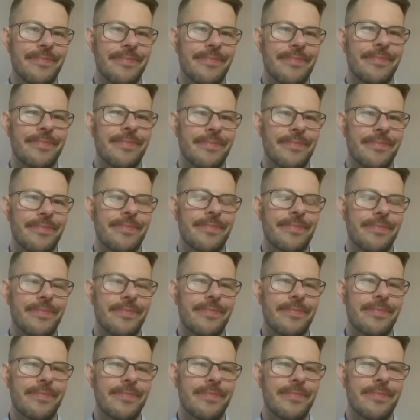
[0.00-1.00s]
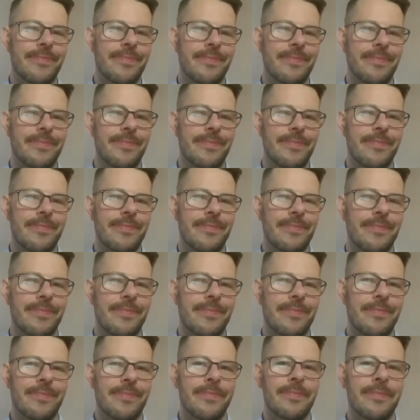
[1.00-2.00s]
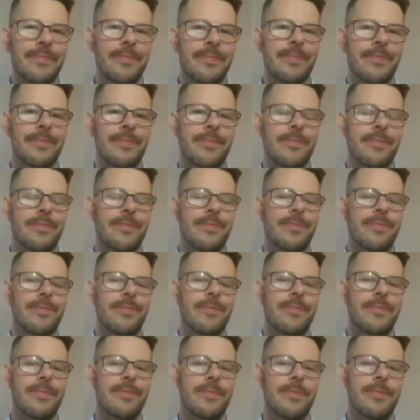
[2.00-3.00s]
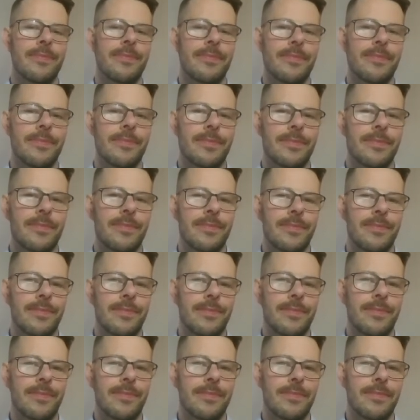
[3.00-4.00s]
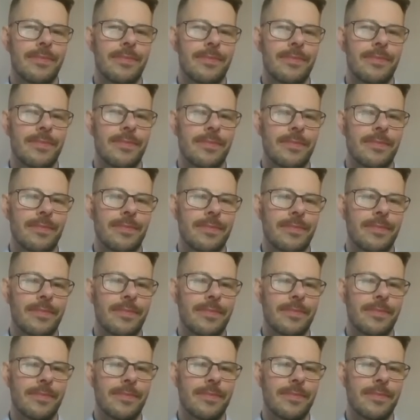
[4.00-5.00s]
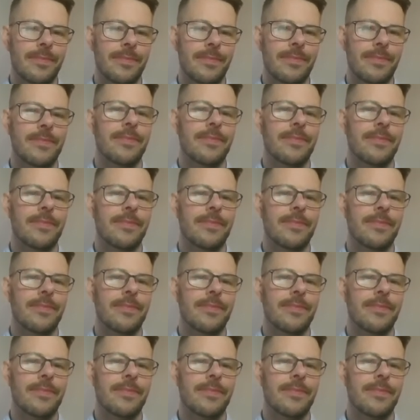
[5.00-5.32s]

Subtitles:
This person isn't speaking.